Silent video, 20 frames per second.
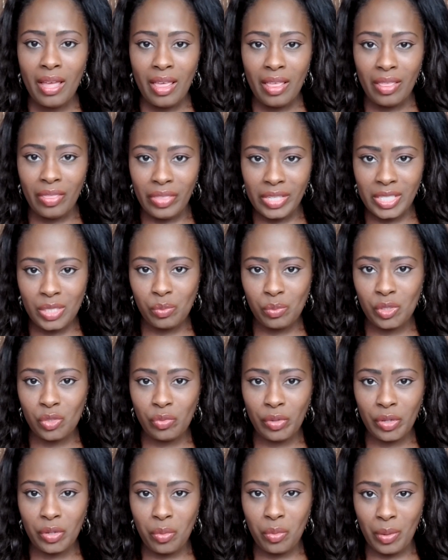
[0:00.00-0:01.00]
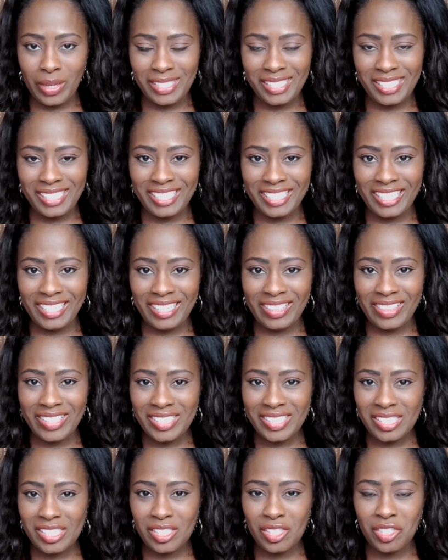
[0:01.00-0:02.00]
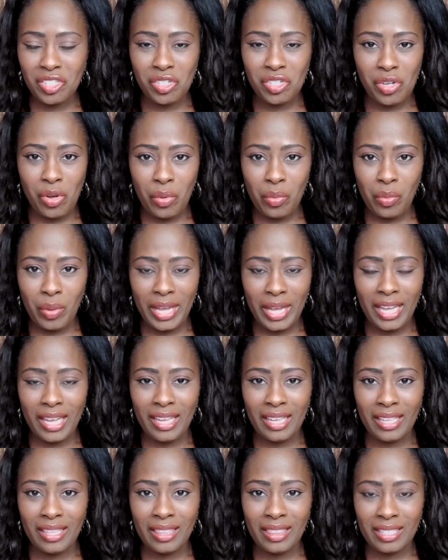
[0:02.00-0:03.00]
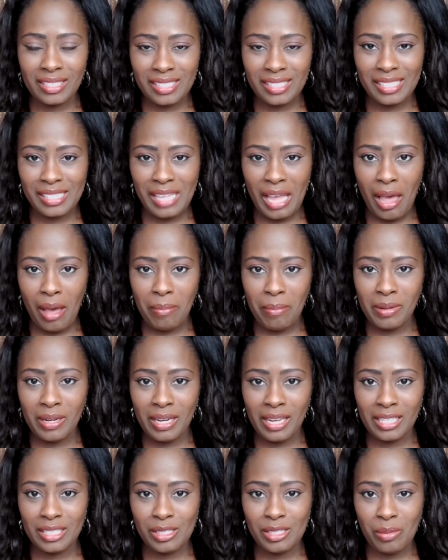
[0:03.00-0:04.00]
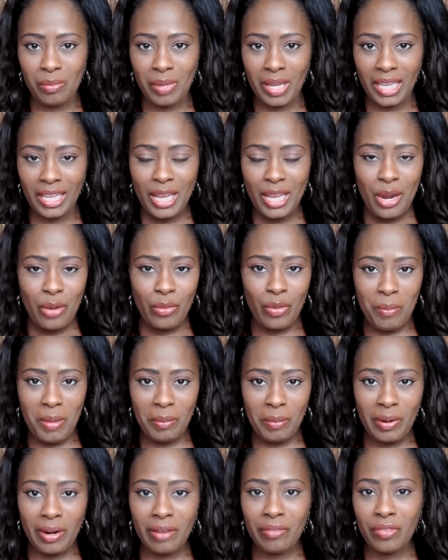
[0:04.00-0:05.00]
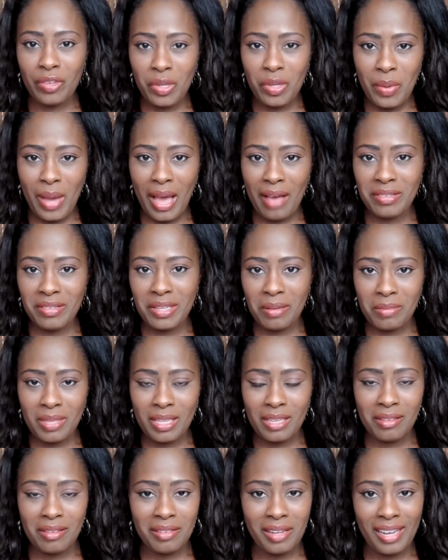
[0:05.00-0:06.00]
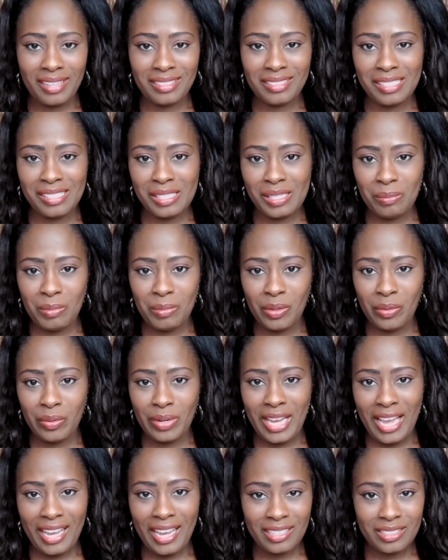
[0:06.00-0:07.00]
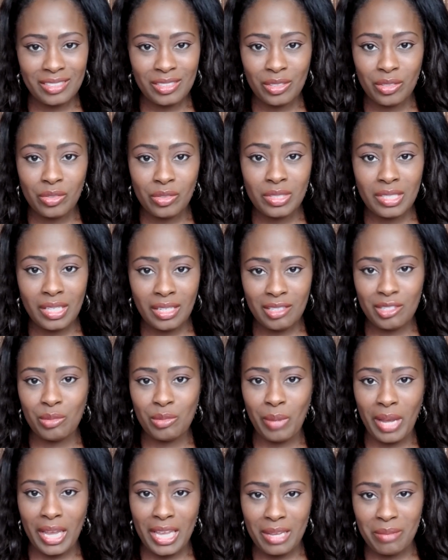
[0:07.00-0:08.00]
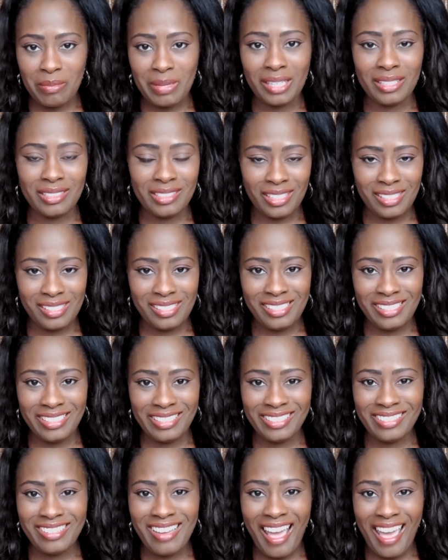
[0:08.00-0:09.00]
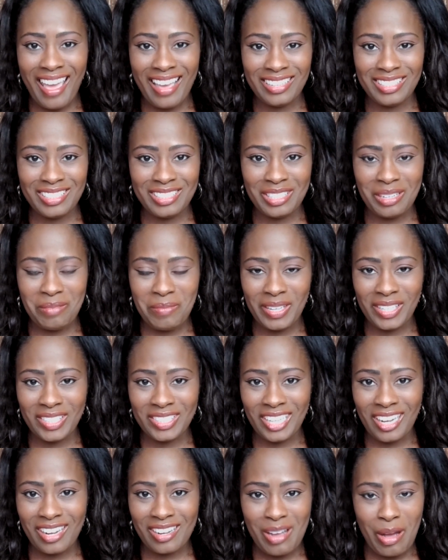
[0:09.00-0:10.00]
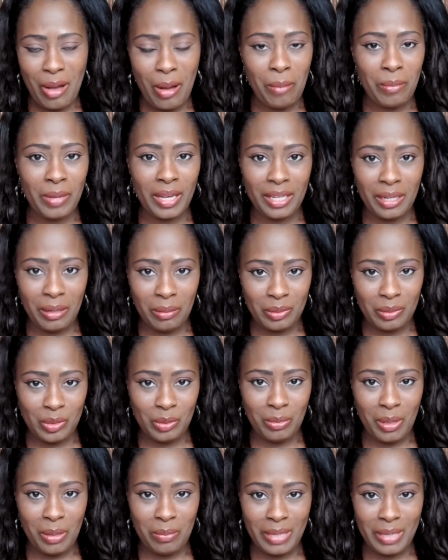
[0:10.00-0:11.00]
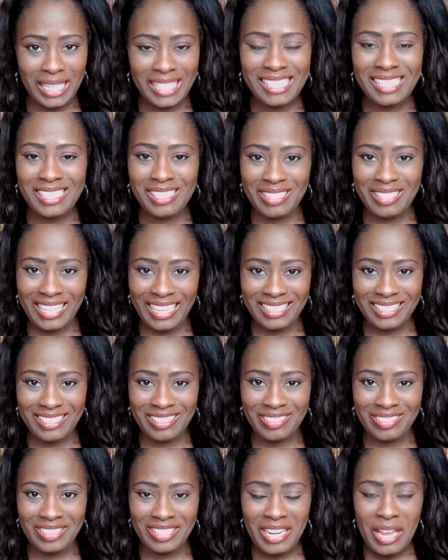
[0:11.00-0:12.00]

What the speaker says: This was requested. This is no way this is happening to me. Remember, if you have something you like to see me react to, send it to my email, justtennille@gmail.com, and I will do my best to get to it.